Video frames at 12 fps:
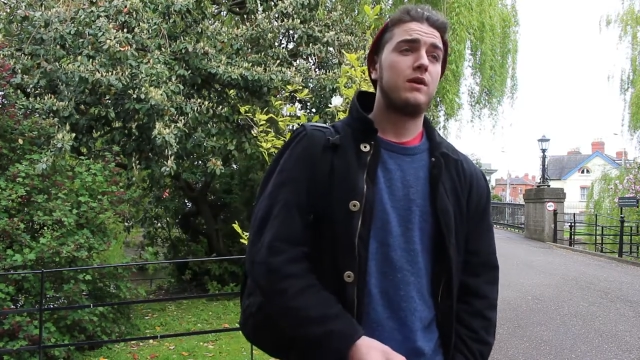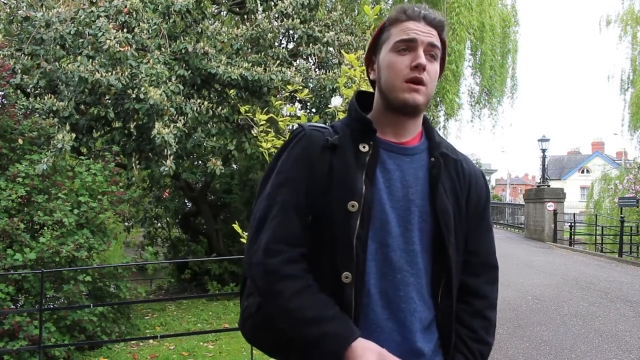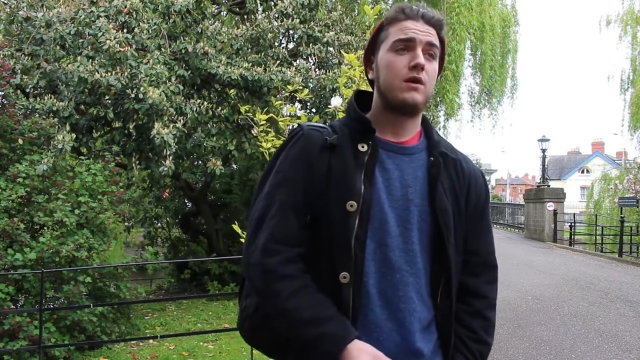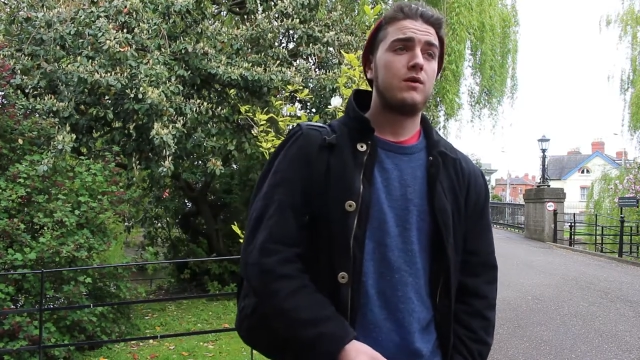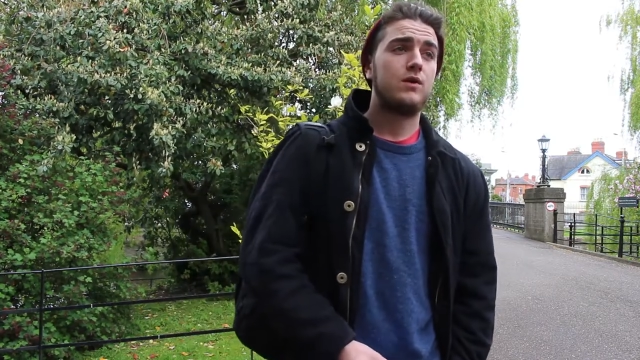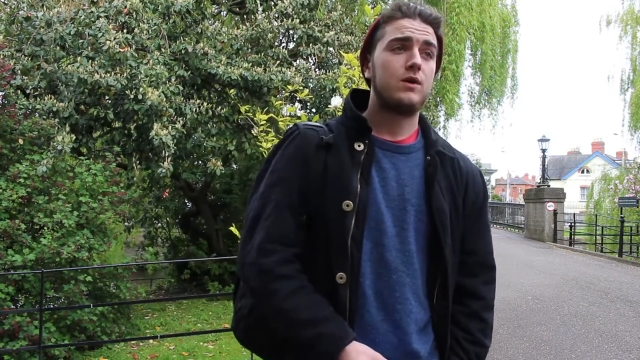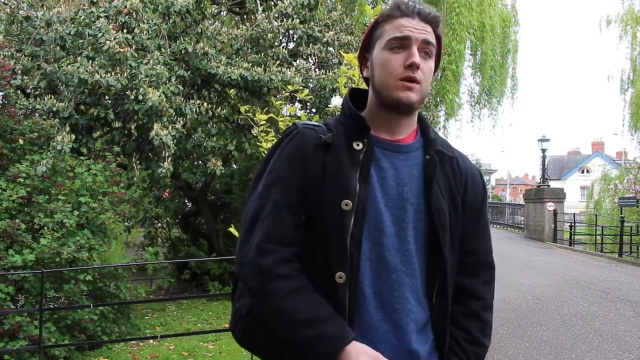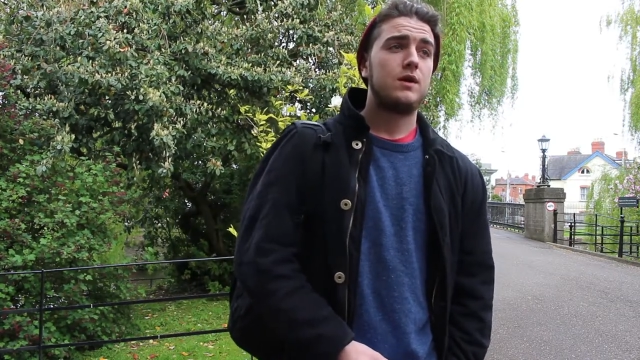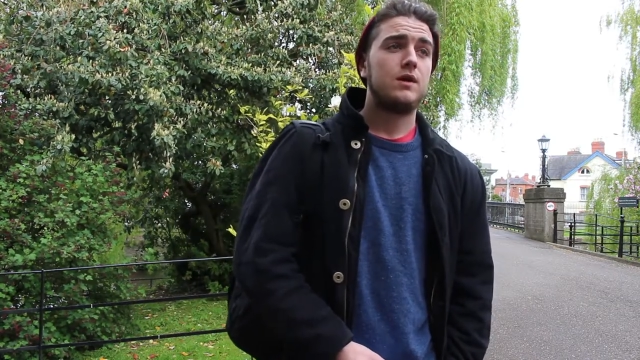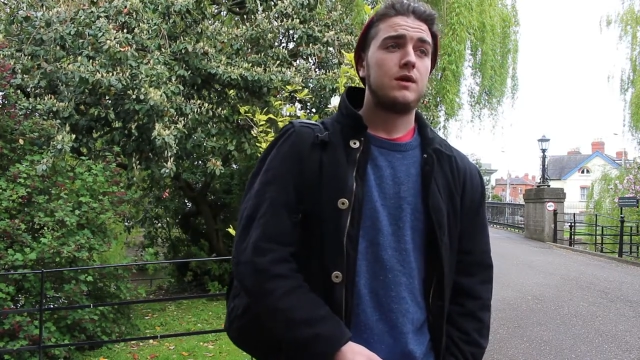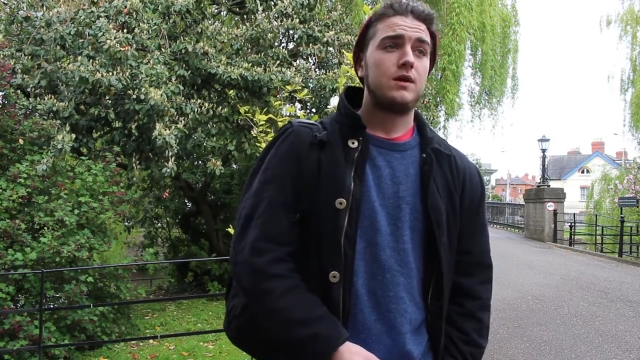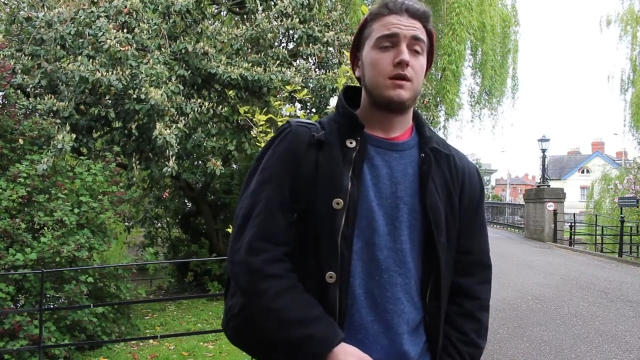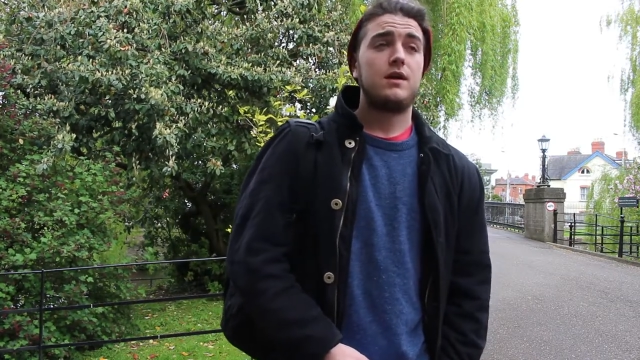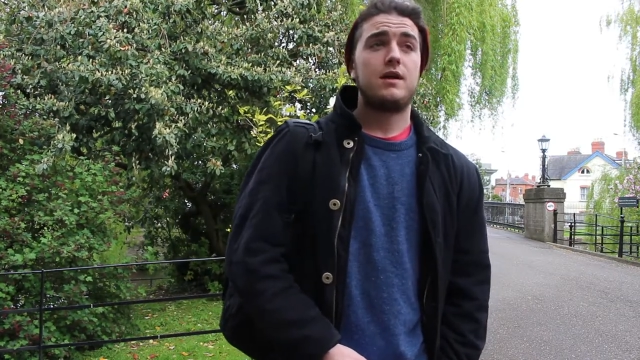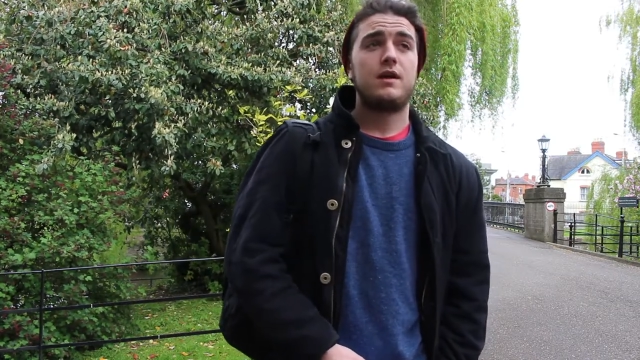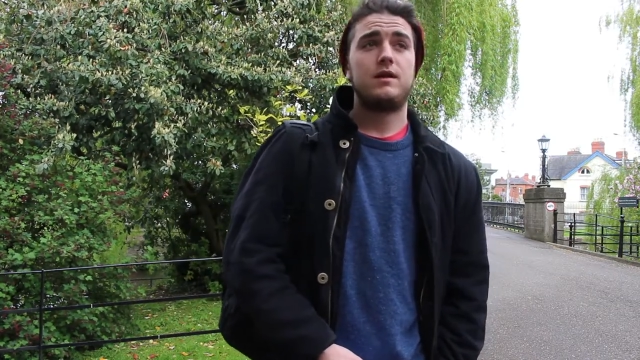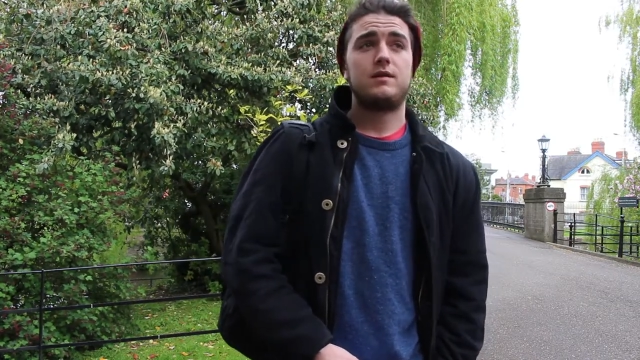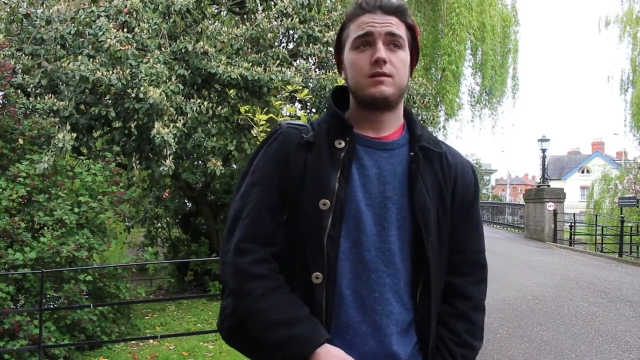here and there
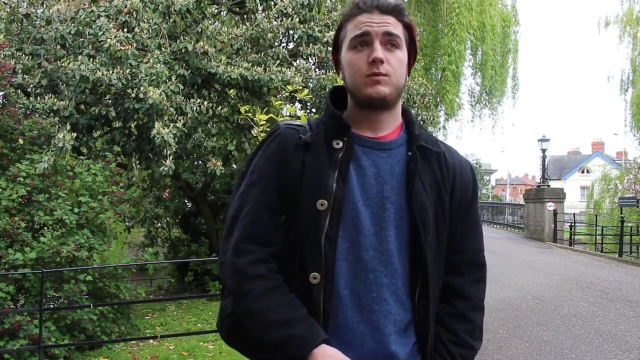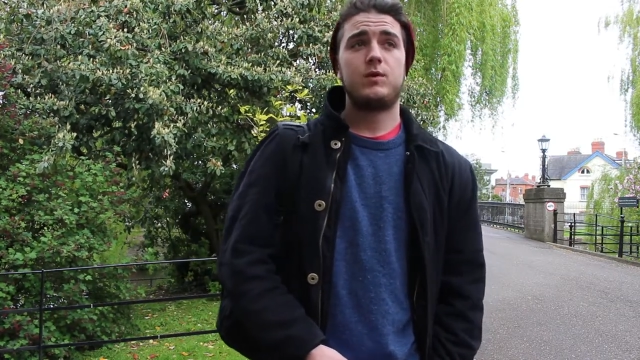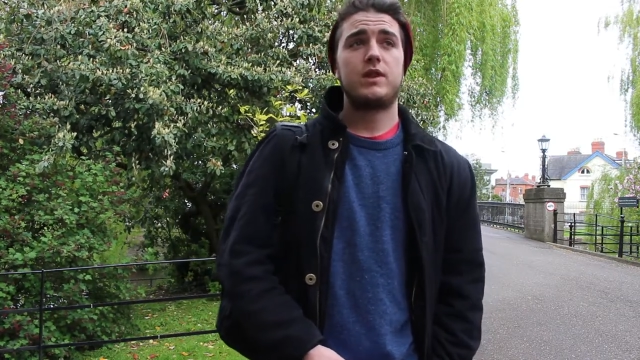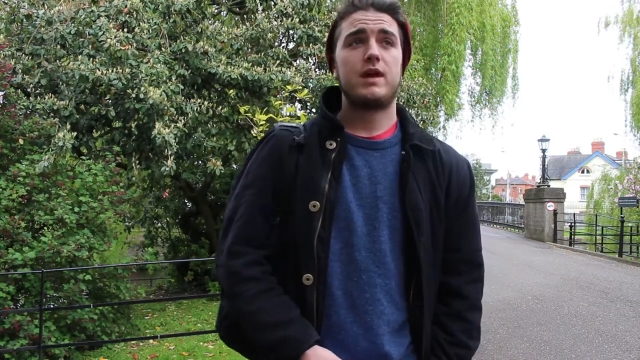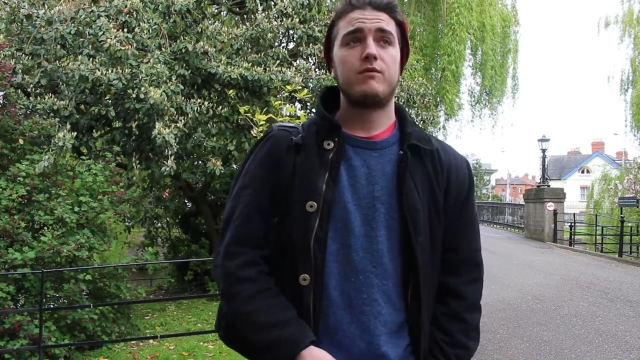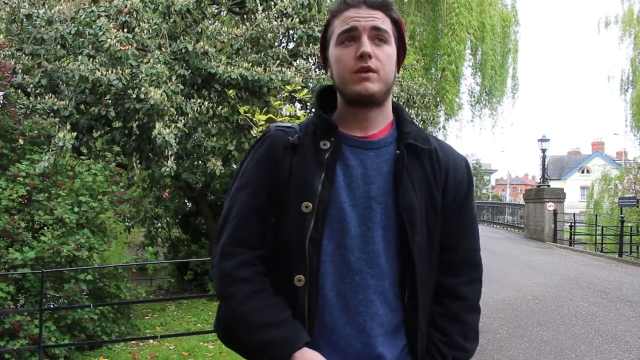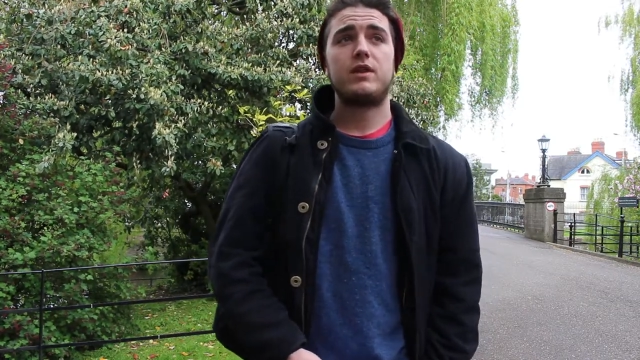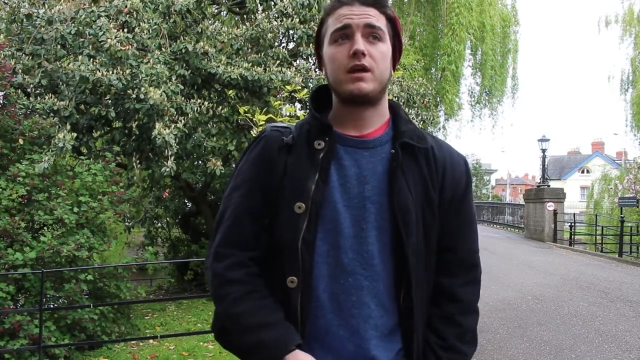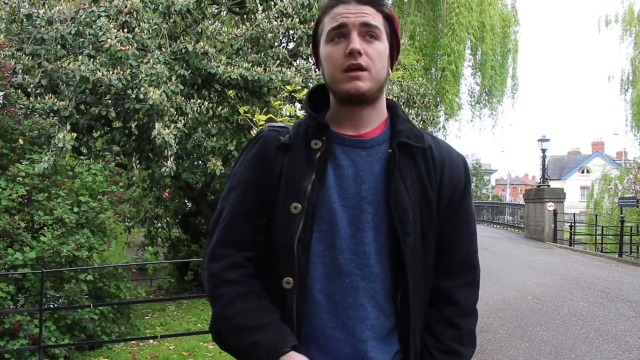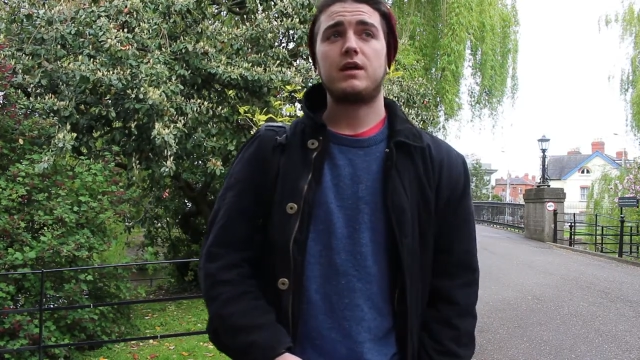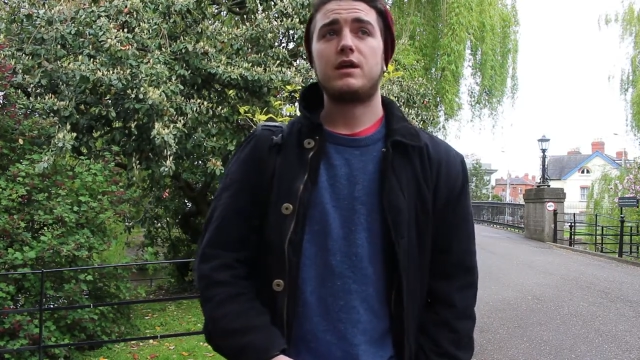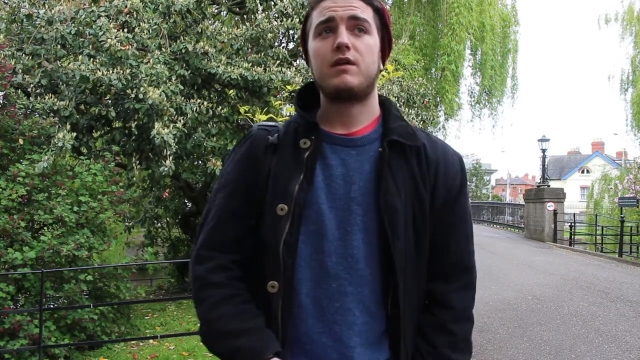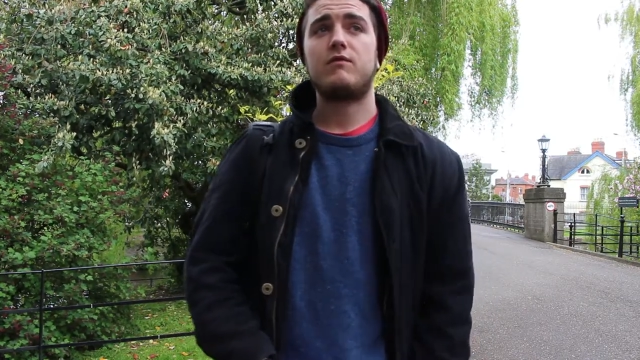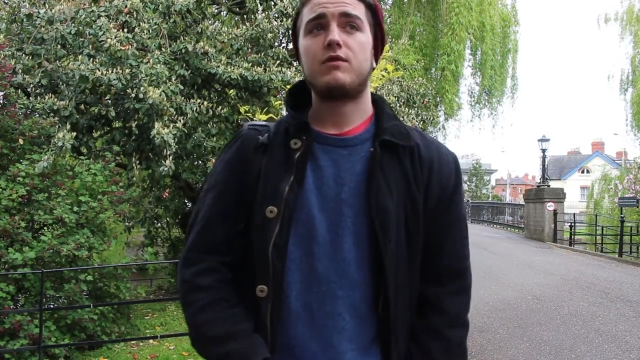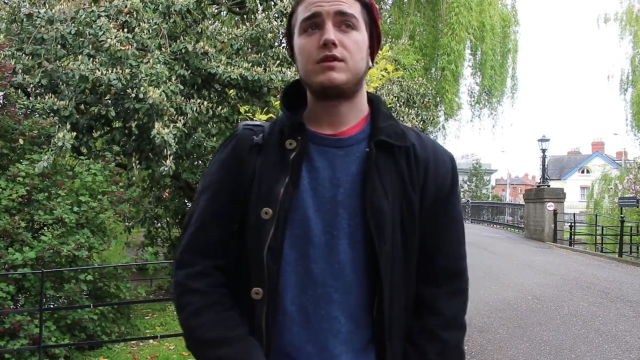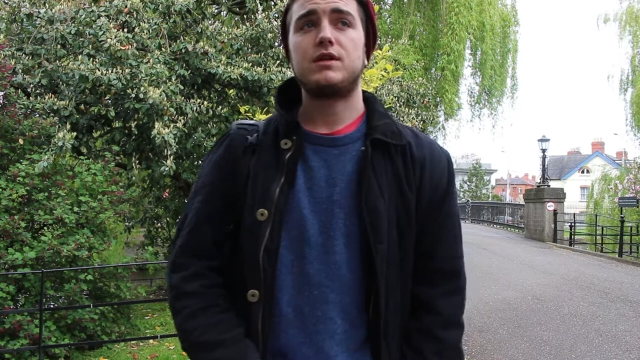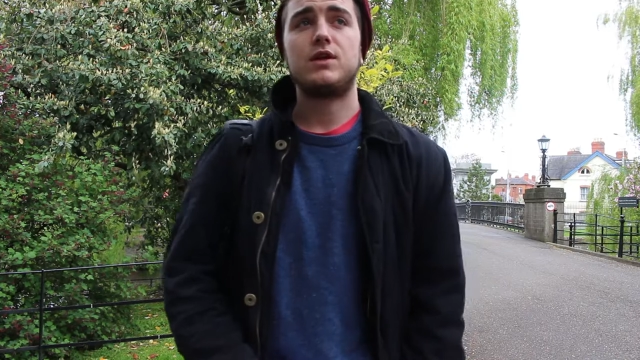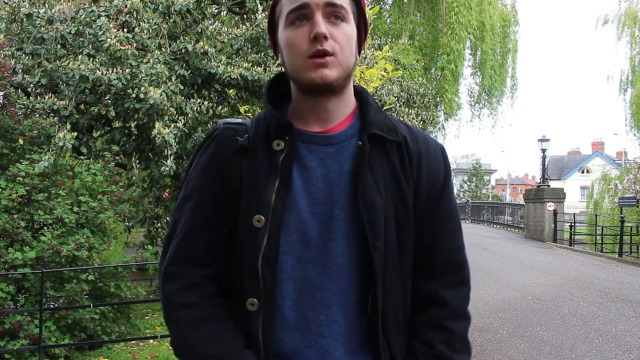with everything in
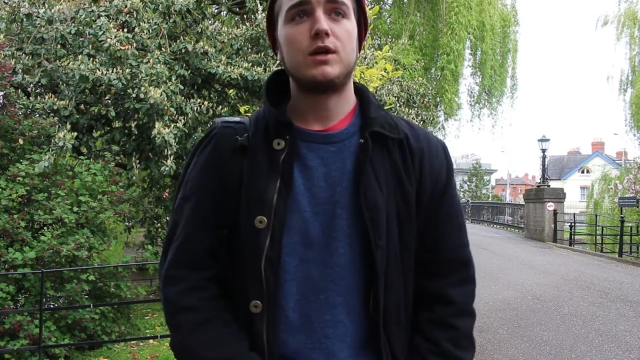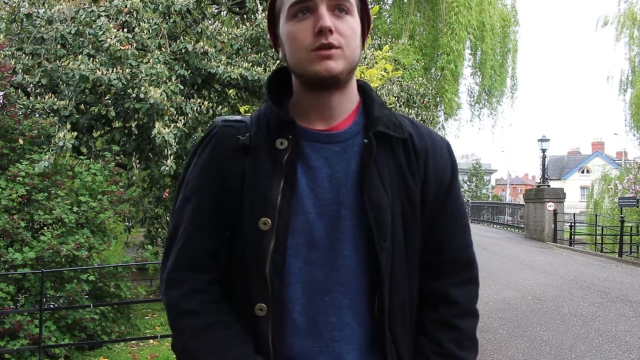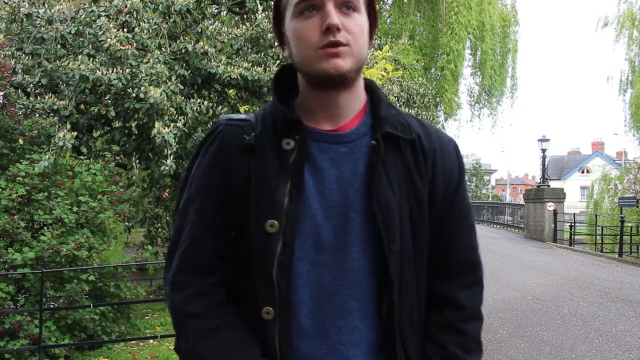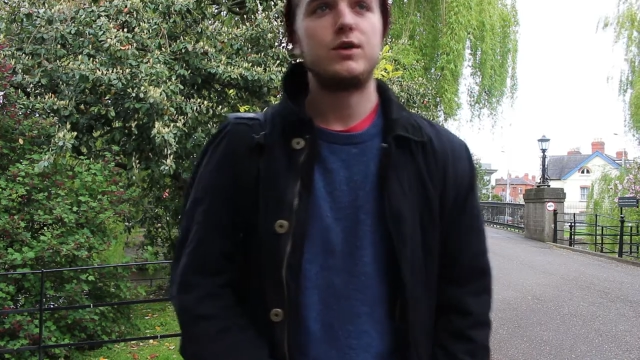every single